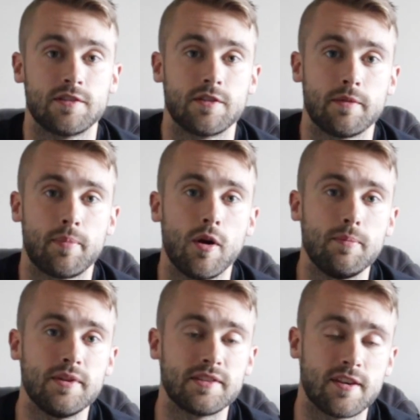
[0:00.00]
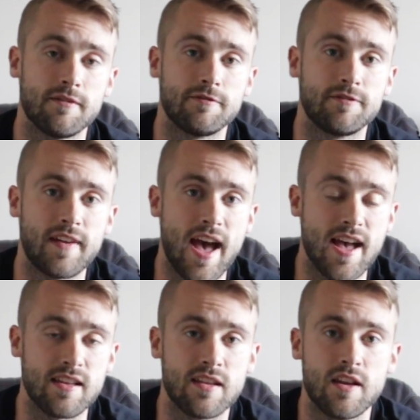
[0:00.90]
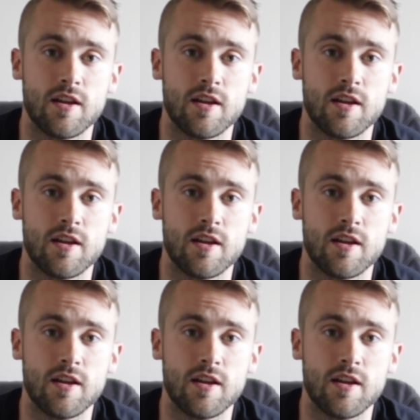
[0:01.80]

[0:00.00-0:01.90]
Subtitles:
So the purpose of fat,